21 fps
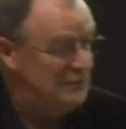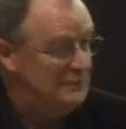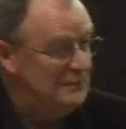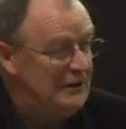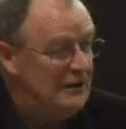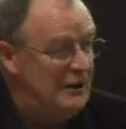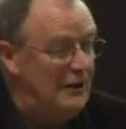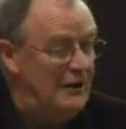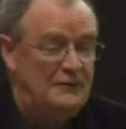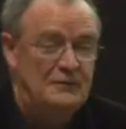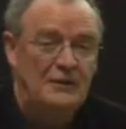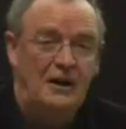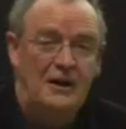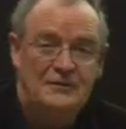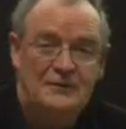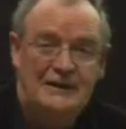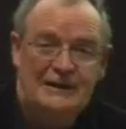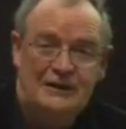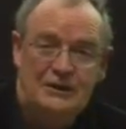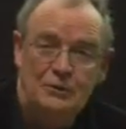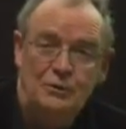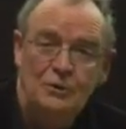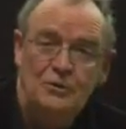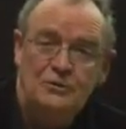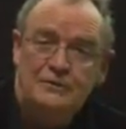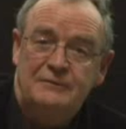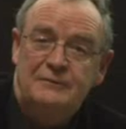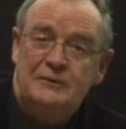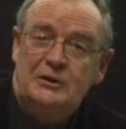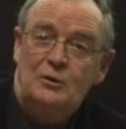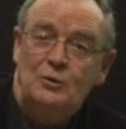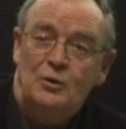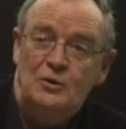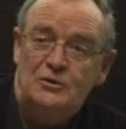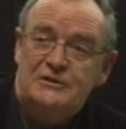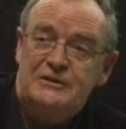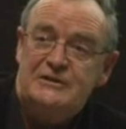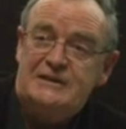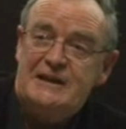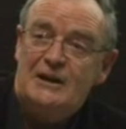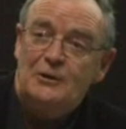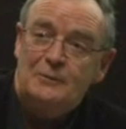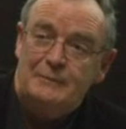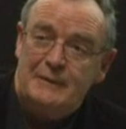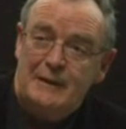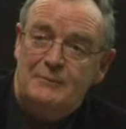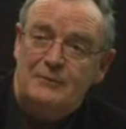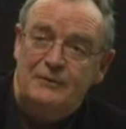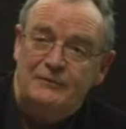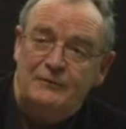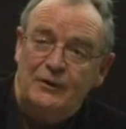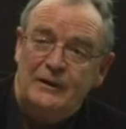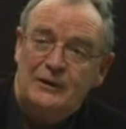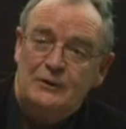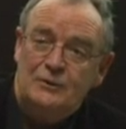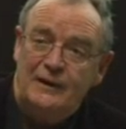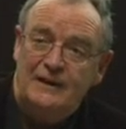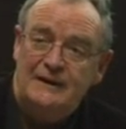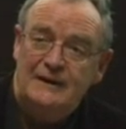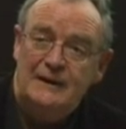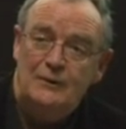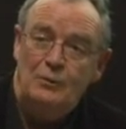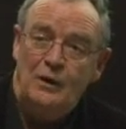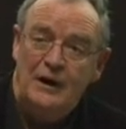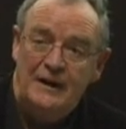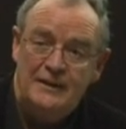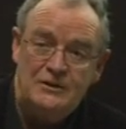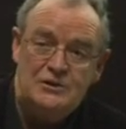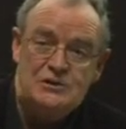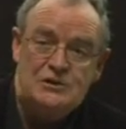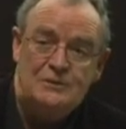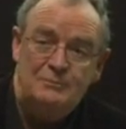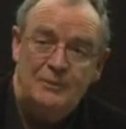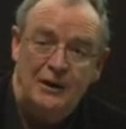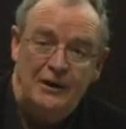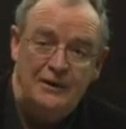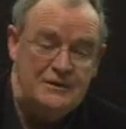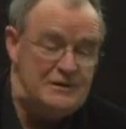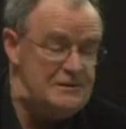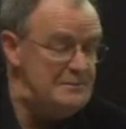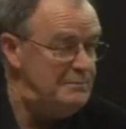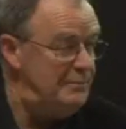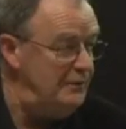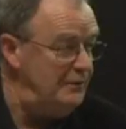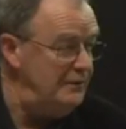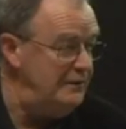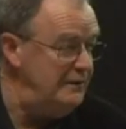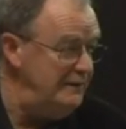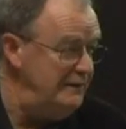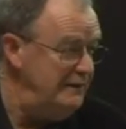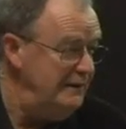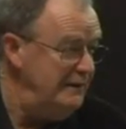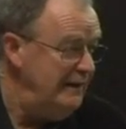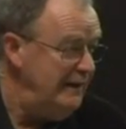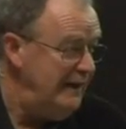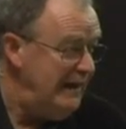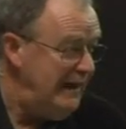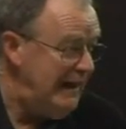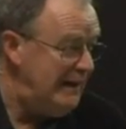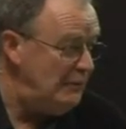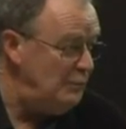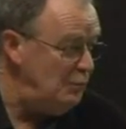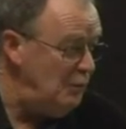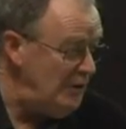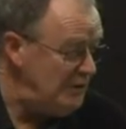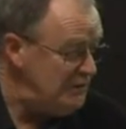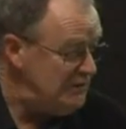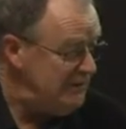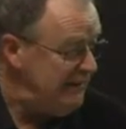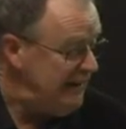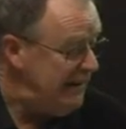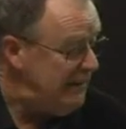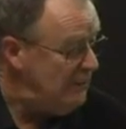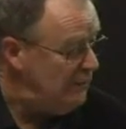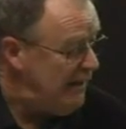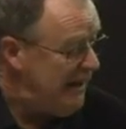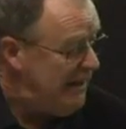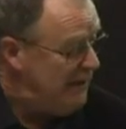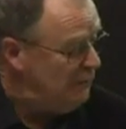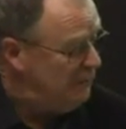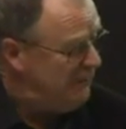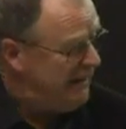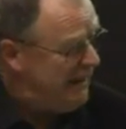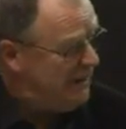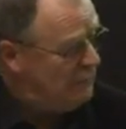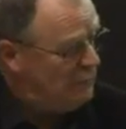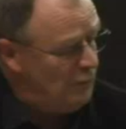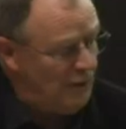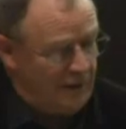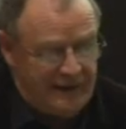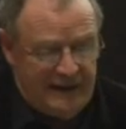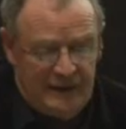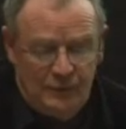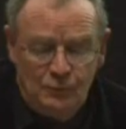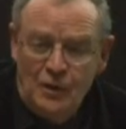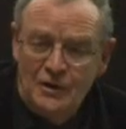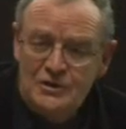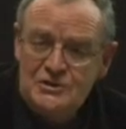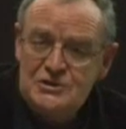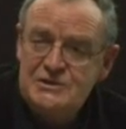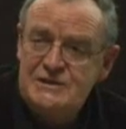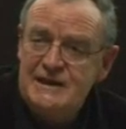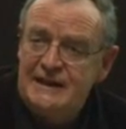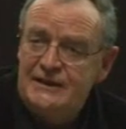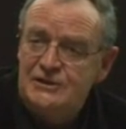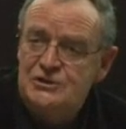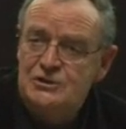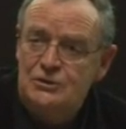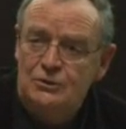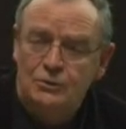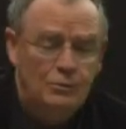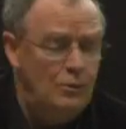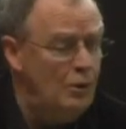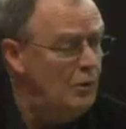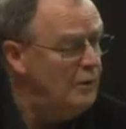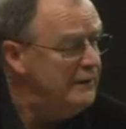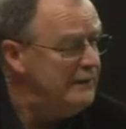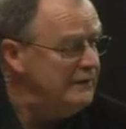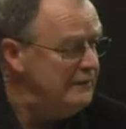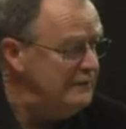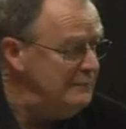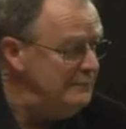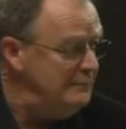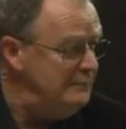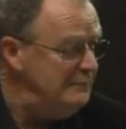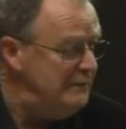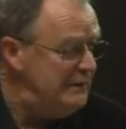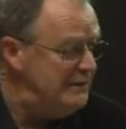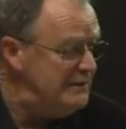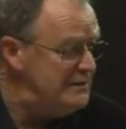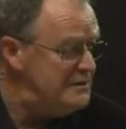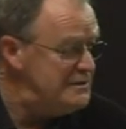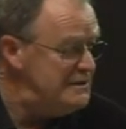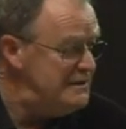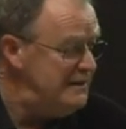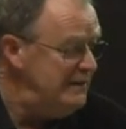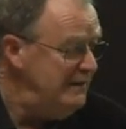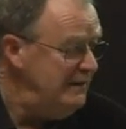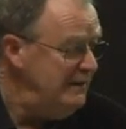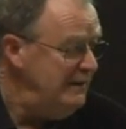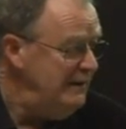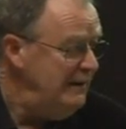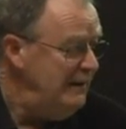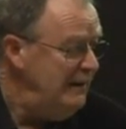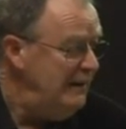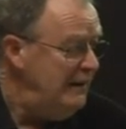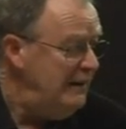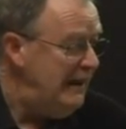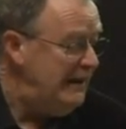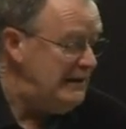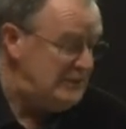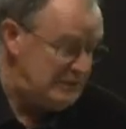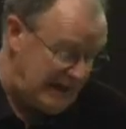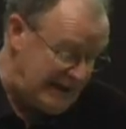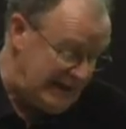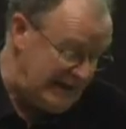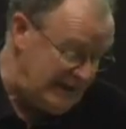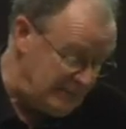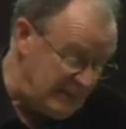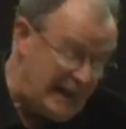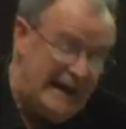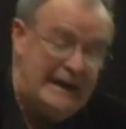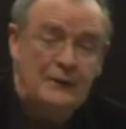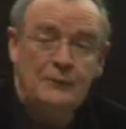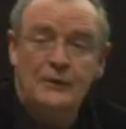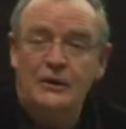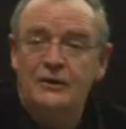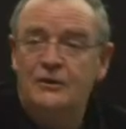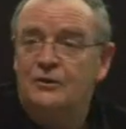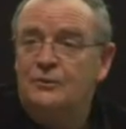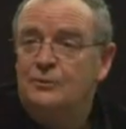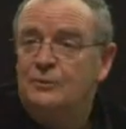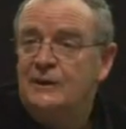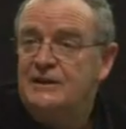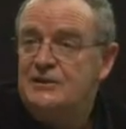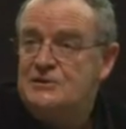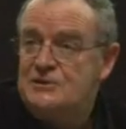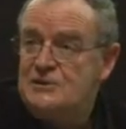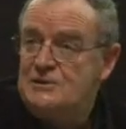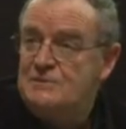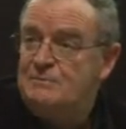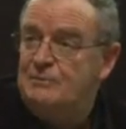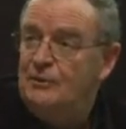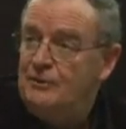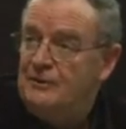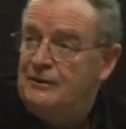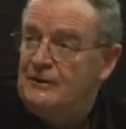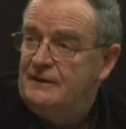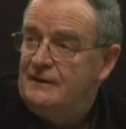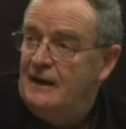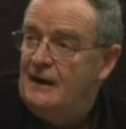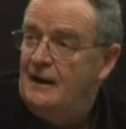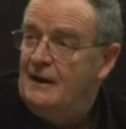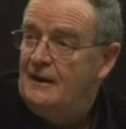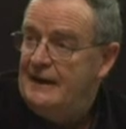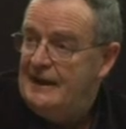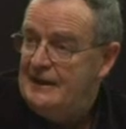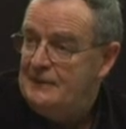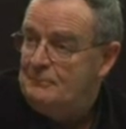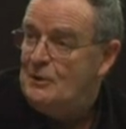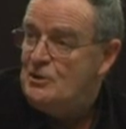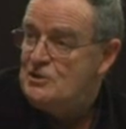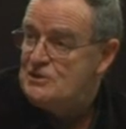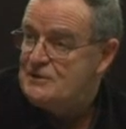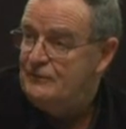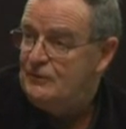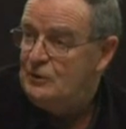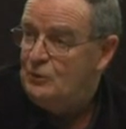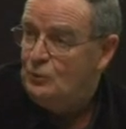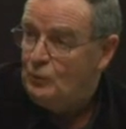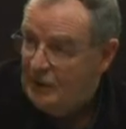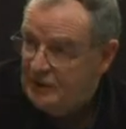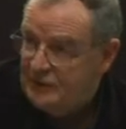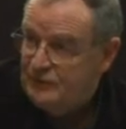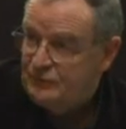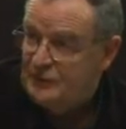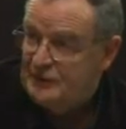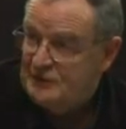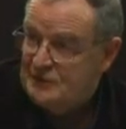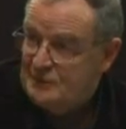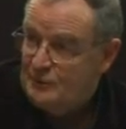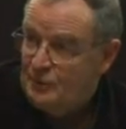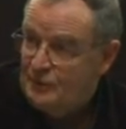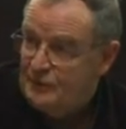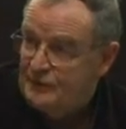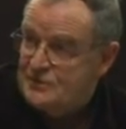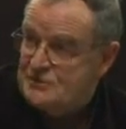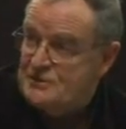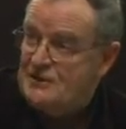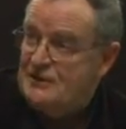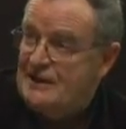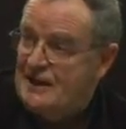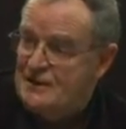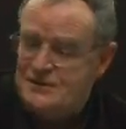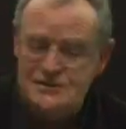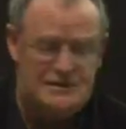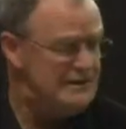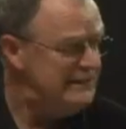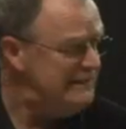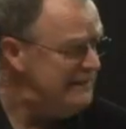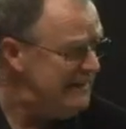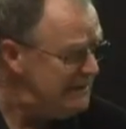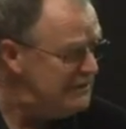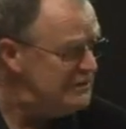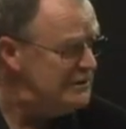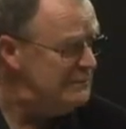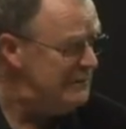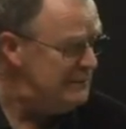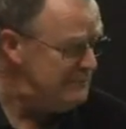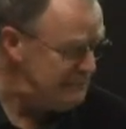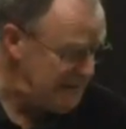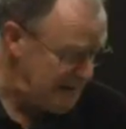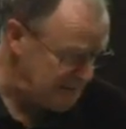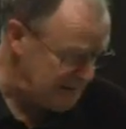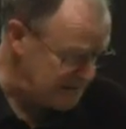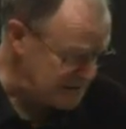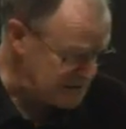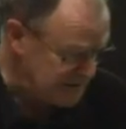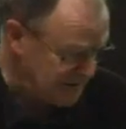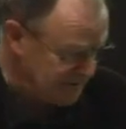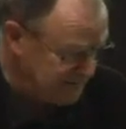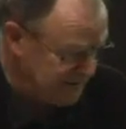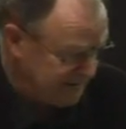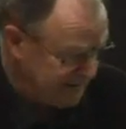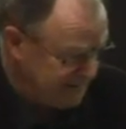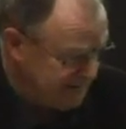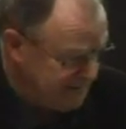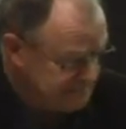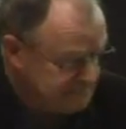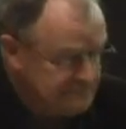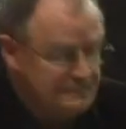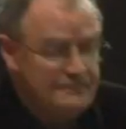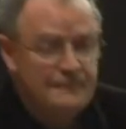I think you ought to tell people very quickly why they should buy this book, and in what sense you're warning them, because anyone who reads this book, and most of you won't have read the book because it has yet to be published, I think,